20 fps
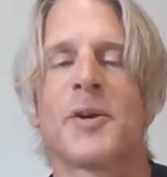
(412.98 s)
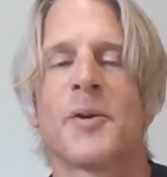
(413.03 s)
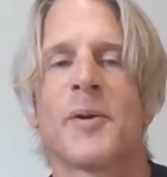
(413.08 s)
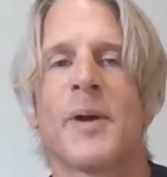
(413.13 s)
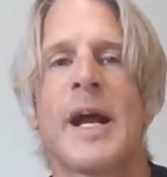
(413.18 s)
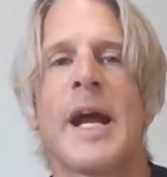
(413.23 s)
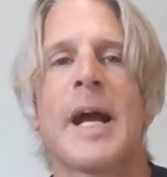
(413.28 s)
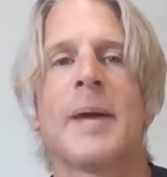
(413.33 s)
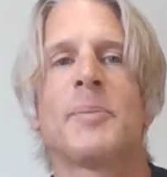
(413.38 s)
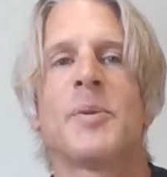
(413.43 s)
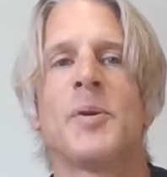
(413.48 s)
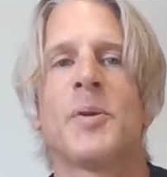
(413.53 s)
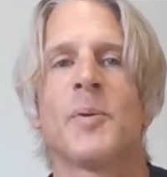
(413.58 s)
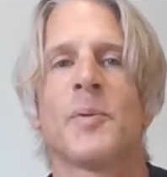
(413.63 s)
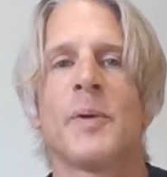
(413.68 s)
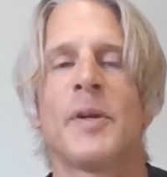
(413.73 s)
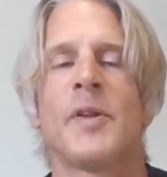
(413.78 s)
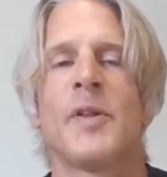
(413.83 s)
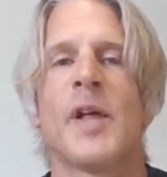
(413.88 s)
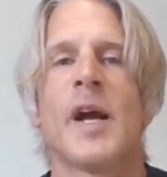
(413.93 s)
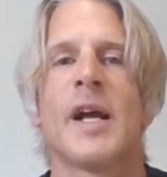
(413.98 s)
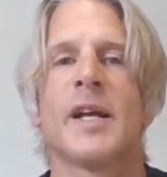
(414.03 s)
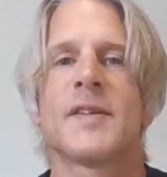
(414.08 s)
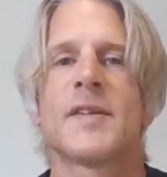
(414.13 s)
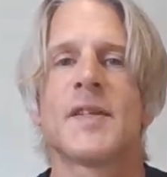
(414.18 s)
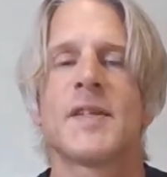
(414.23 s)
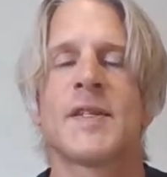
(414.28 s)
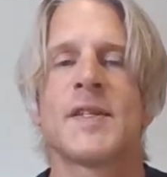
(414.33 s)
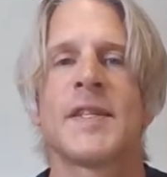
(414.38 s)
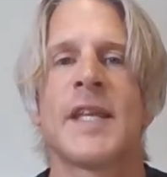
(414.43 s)
crap, you'll realize
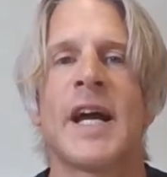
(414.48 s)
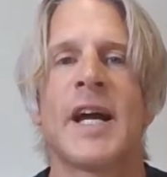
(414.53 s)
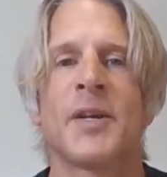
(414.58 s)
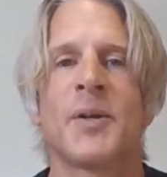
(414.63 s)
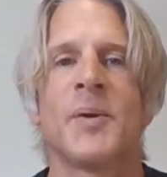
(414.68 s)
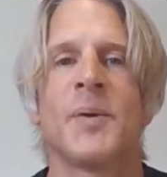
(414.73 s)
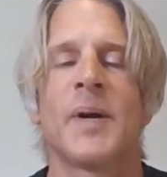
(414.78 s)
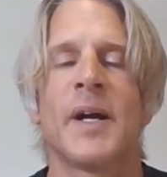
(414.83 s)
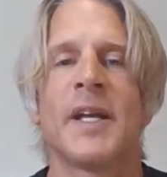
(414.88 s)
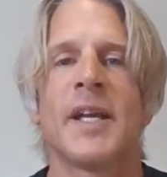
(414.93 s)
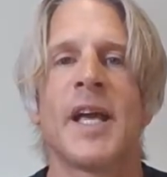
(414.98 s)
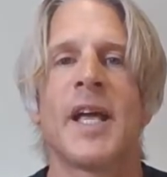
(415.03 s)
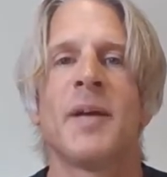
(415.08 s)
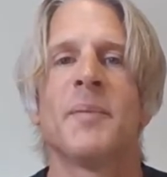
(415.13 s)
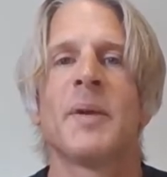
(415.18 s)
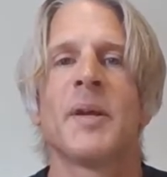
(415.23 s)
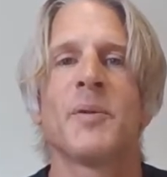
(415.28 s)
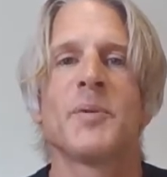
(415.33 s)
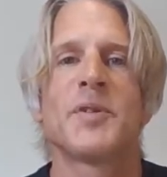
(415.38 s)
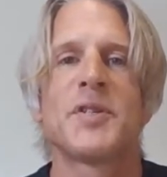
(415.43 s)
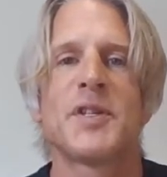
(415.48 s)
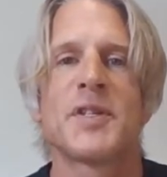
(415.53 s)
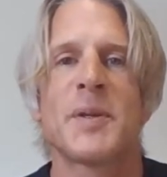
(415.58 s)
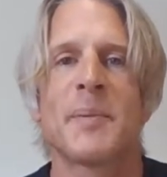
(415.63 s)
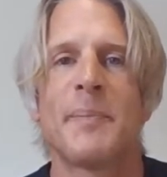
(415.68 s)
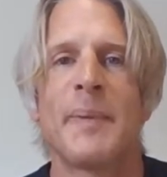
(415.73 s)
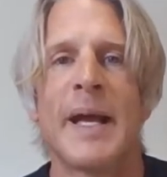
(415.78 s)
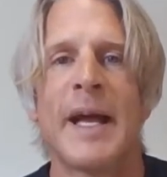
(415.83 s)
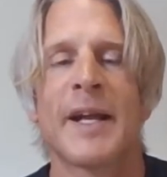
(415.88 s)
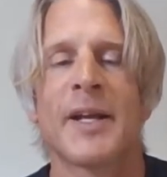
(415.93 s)
this is not who I am. It was just a
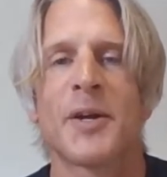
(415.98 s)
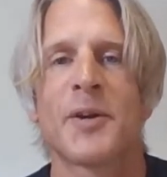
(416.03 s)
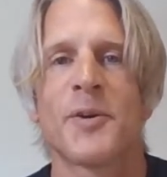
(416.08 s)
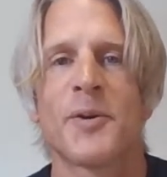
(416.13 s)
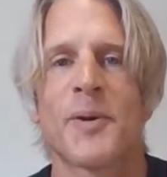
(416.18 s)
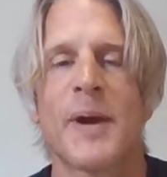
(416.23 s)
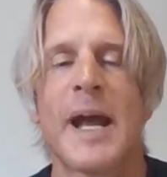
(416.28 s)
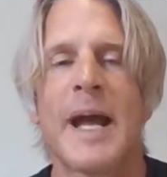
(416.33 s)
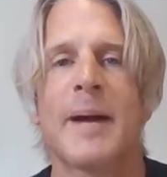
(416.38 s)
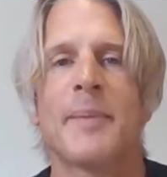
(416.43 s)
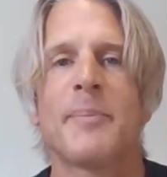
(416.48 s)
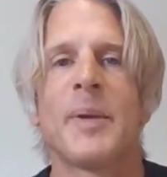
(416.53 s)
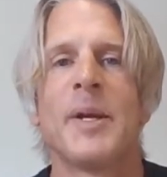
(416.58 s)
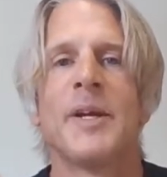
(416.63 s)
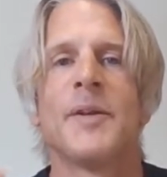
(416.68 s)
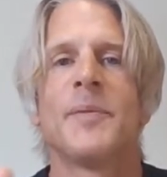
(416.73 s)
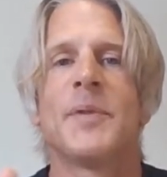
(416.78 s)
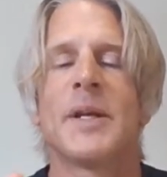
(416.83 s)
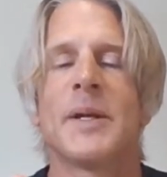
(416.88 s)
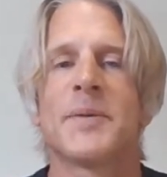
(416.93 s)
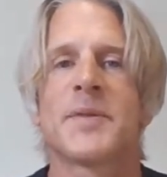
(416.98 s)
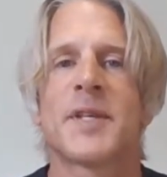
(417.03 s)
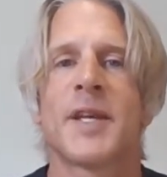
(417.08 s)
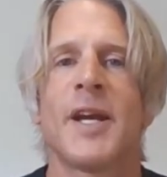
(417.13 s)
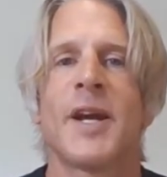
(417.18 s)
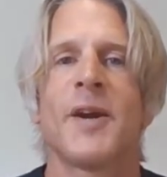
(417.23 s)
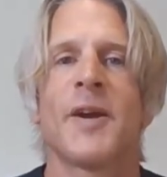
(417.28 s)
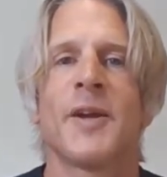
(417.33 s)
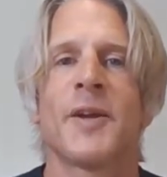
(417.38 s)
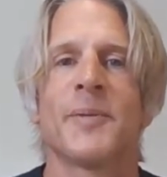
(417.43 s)
bag of crap that I was
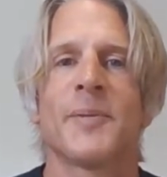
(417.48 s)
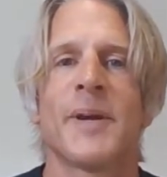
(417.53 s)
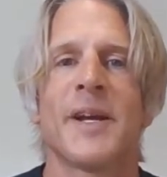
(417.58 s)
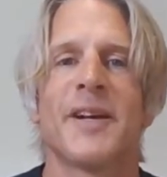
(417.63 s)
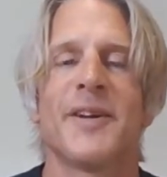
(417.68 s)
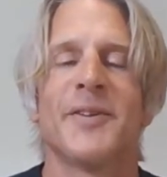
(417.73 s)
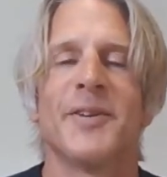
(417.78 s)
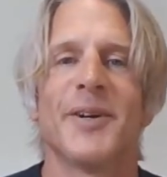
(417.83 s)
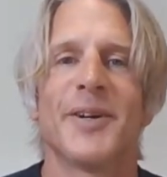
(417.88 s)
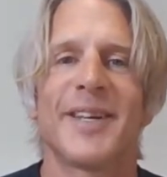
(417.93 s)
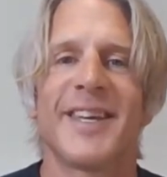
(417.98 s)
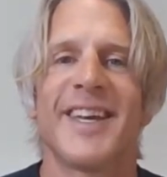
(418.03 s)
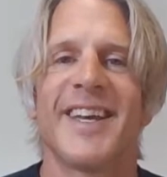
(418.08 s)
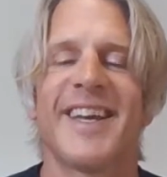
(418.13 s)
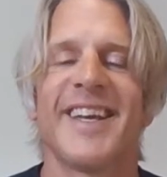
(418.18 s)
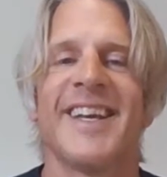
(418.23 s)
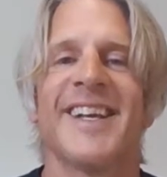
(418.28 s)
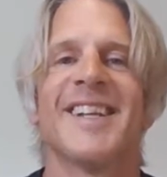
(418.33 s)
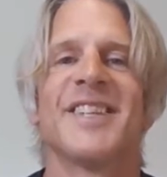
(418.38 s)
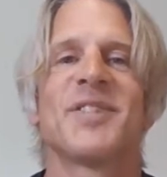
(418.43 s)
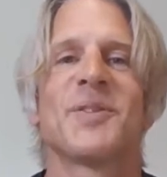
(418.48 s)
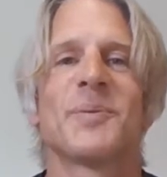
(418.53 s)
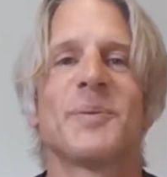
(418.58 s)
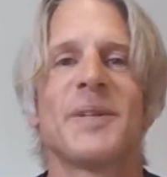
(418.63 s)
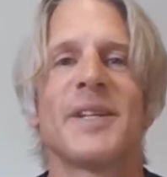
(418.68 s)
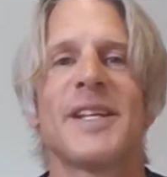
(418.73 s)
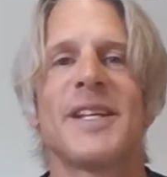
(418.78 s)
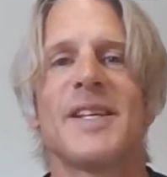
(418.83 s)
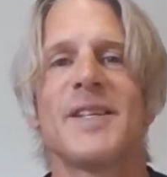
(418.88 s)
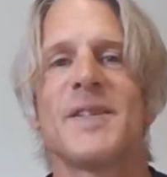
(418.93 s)
carrying around. Okay? It's a
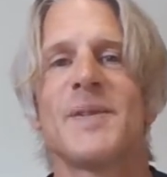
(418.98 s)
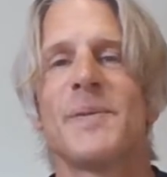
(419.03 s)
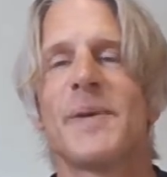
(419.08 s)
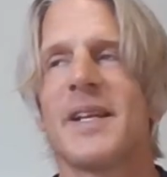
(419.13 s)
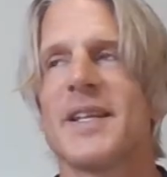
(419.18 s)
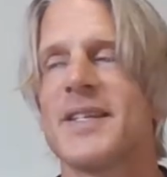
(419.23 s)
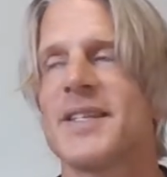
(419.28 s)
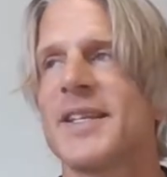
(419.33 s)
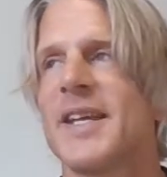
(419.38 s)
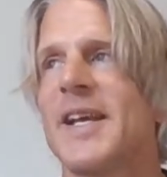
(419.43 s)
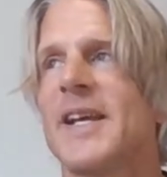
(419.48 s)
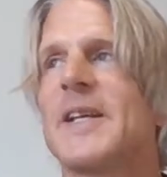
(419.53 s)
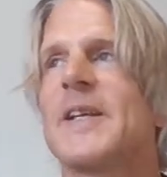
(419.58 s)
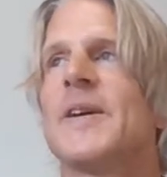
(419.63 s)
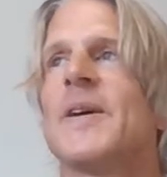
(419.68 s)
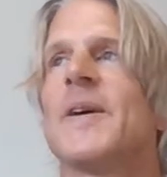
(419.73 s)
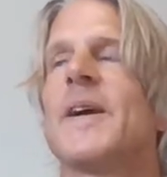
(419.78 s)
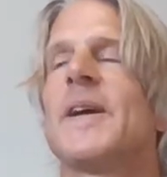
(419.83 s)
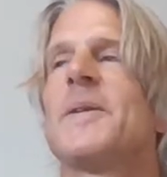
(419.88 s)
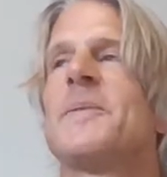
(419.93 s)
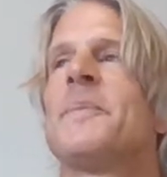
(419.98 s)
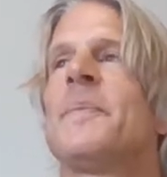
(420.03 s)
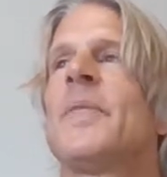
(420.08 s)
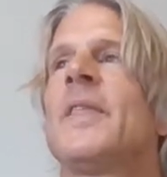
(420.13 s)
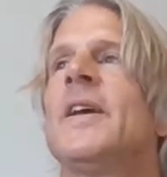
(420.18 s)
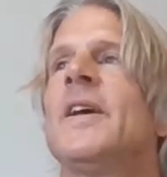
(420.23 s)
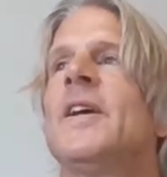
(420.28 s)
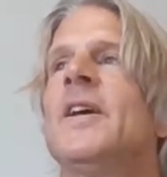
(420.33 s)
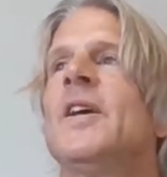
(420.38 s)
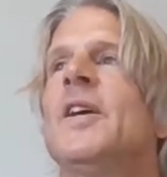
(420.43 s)
really easy way to say it. All right?
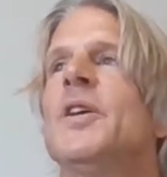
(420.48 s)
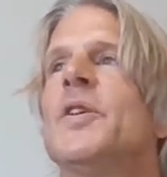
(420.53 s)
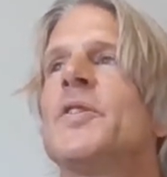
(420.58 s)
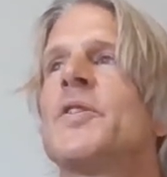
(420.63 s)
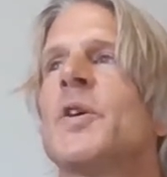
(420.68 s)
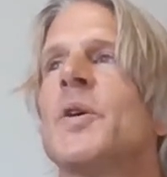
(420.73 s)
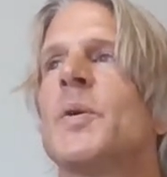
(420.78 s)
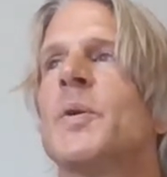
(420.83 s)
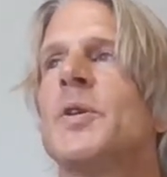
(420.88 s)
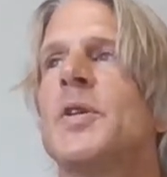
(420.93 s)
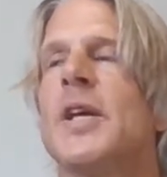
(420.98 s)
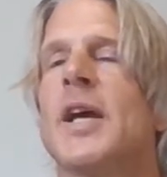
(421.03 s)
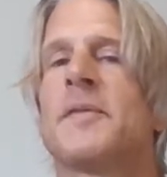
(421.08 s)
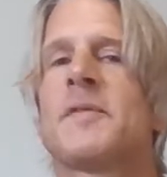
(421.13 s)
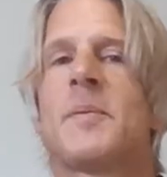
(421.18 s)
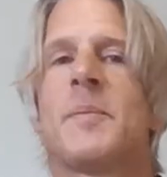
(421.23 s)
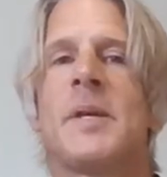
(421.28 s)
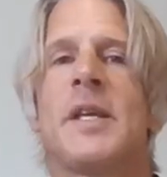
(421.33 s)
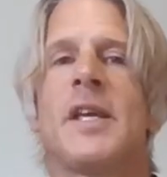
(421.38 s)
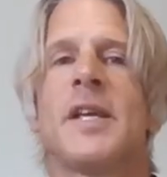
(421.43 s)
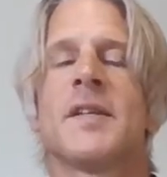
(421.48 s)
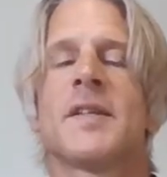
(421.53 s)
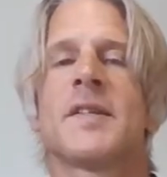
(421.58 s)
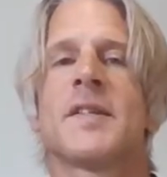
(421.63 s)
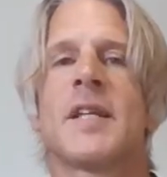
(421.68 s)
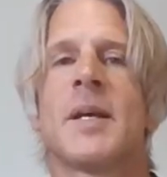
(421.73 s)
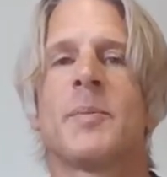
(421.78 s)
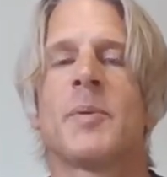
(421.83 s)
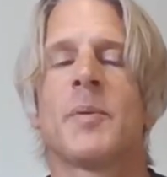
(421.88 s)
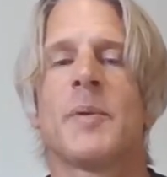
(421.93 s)
So you have to begin to
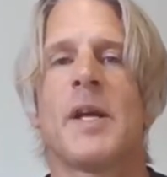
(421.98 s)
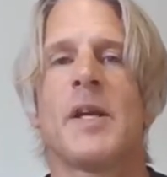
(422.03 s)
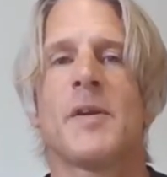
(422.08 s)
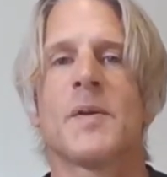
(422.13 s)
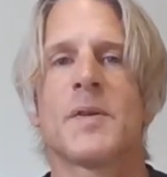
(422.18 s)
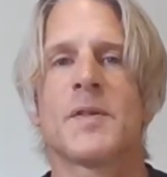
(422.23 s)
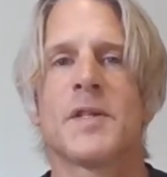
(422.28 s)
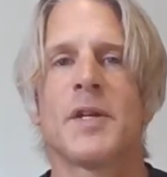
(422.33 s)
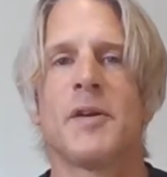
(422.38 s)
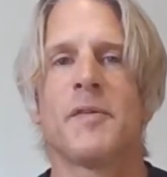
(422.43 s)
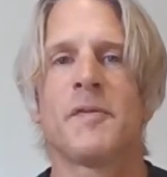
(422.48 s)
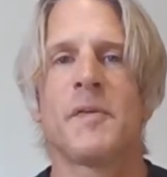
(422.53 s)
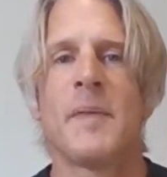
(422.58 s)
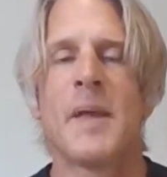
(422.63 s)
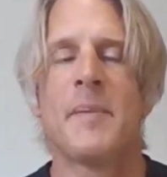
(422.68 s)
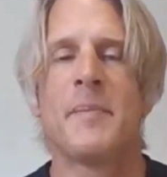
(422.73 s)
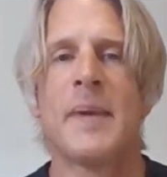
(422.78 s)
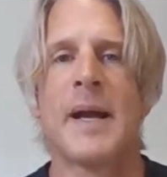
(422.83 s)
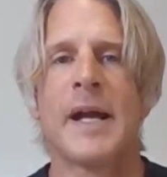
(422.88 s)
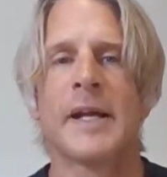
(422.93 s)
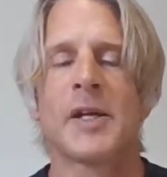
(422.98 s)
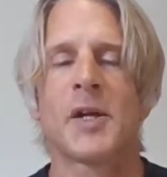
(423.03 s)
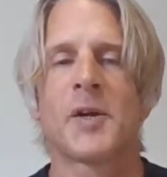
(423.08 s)
separate yourself from that bag of